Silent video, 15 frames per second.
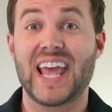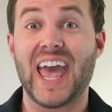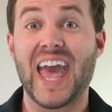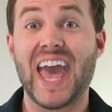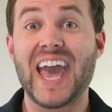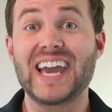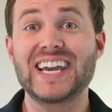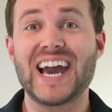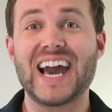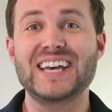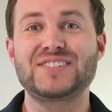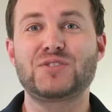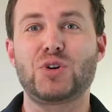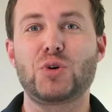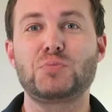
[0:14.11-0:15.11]
Hey
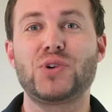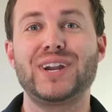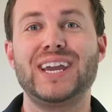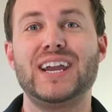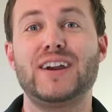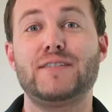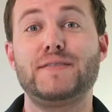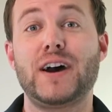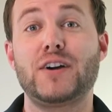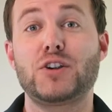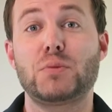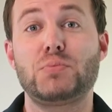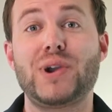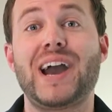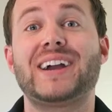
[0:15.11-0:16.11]
guys, Cole Brinney here,
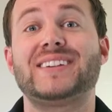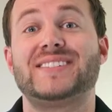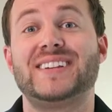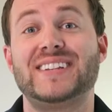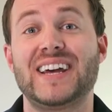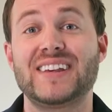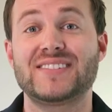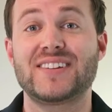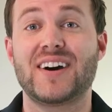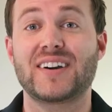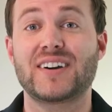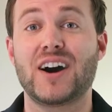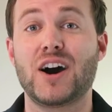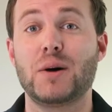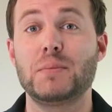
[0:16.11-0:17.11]
founder of
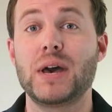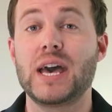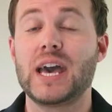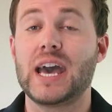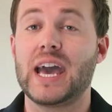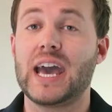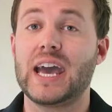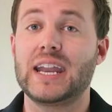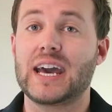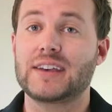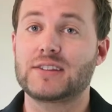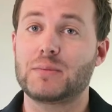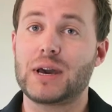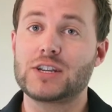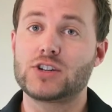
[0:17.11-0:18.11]
practicingdentist.com. And
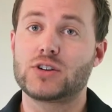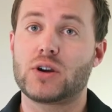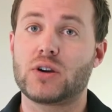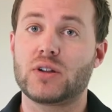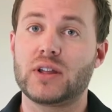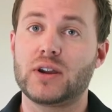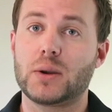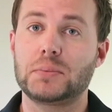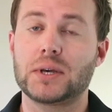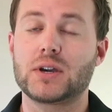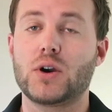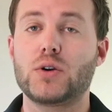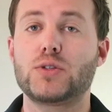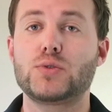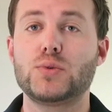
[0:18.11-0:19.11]
as I mentioned earlier, I'm going to
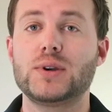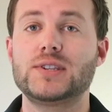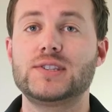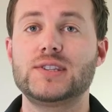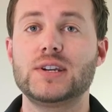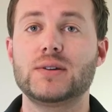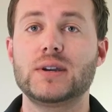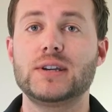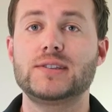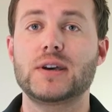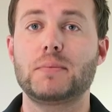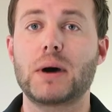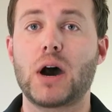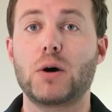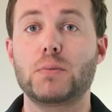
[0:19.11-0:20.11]
go through a series
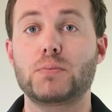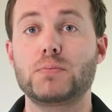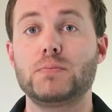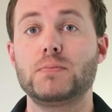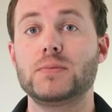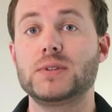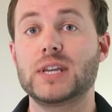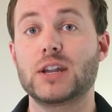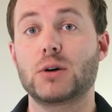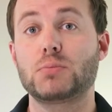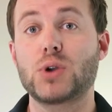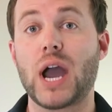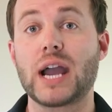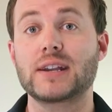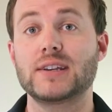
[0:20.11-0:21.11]
about dental
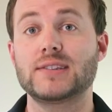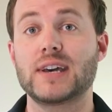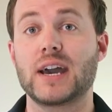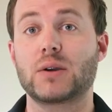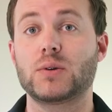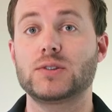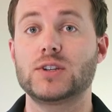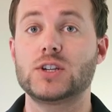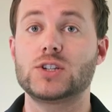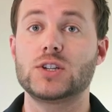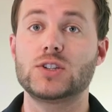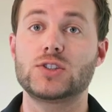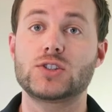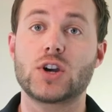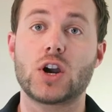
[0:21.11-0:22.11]
practice
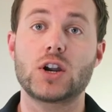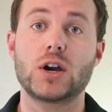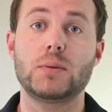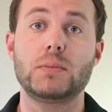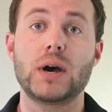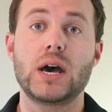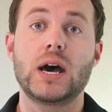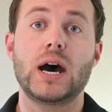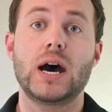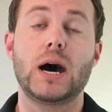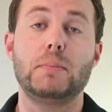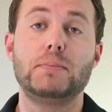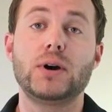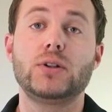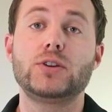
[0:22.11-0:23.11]
acquisition, startup,
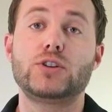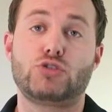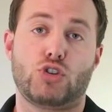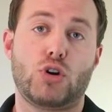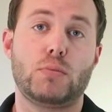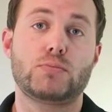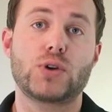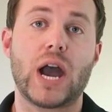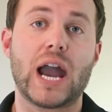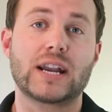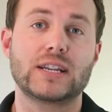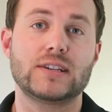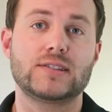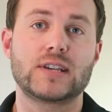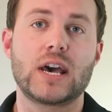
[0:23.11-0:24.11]
building your own
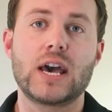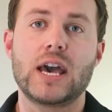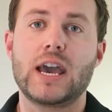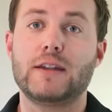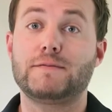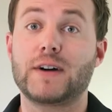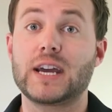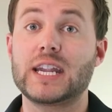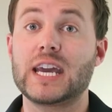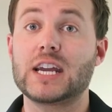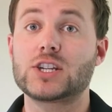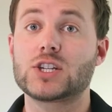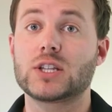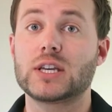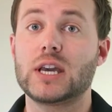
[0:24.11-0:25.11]
practice, and
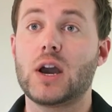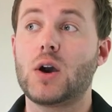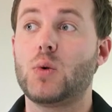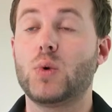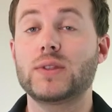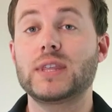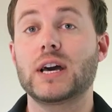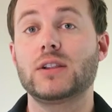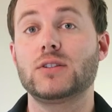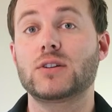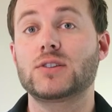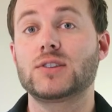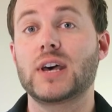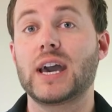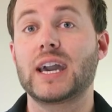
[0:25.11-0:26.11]
financially what that
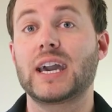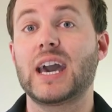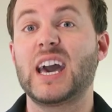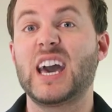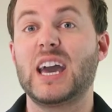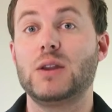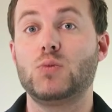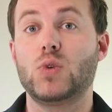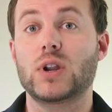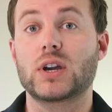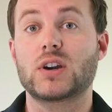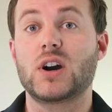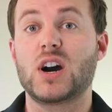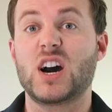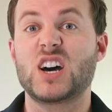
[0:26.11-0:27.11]
looks like and what
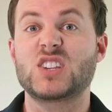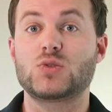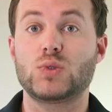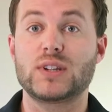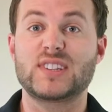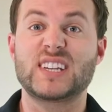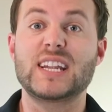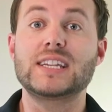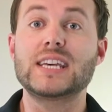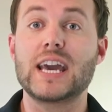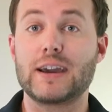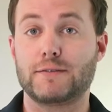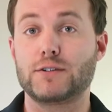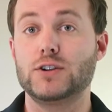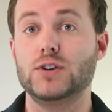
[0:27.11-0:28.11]
it costs, what it's going to
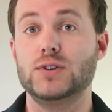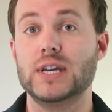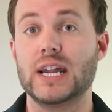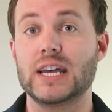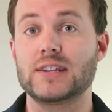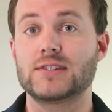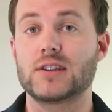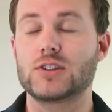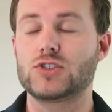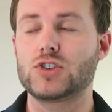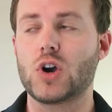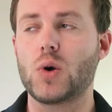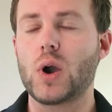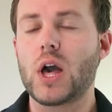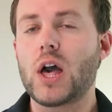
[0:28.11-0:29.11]
take for new dentists.
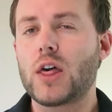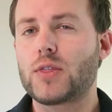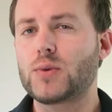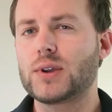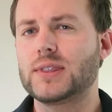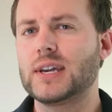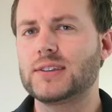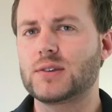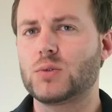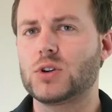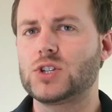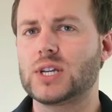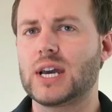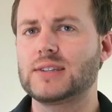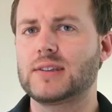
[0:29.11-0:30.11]
So three things I
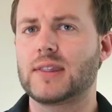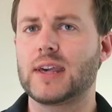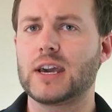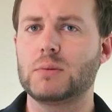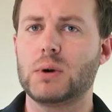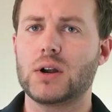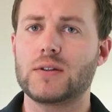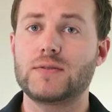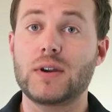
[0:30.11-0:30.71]
want you guys to think about.